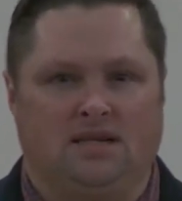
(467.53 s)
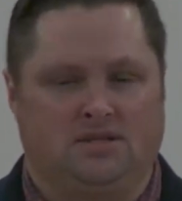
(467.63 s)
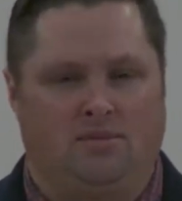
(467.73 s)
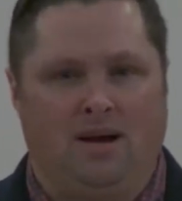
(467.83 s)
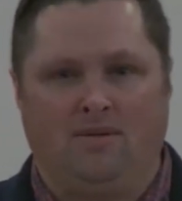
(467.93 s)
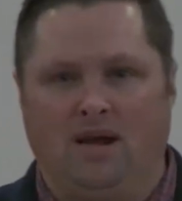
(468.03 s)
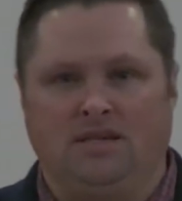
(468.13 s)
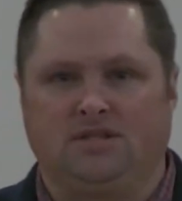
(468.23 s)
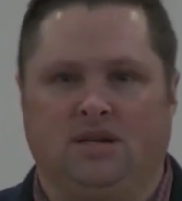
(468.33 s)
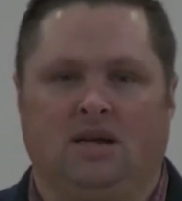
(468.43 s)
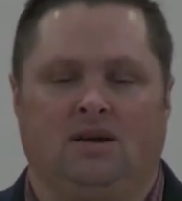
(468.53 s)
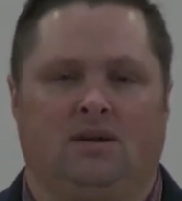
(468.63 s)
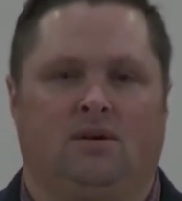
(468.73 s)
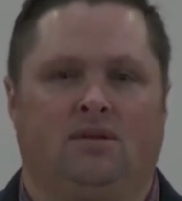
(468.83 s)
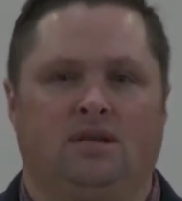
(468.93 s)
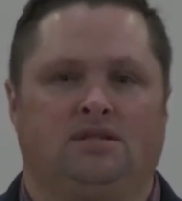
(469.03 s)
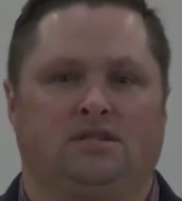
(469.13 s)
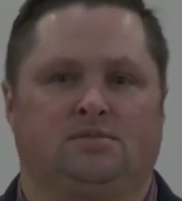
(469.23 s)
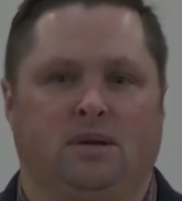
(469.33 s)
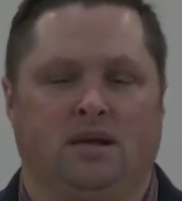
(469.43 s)
So my rationale in all this
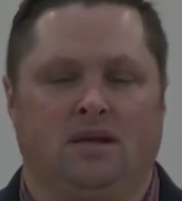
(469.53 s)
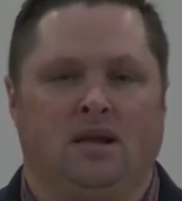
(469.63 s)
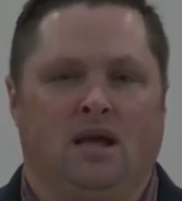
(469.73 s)
has been,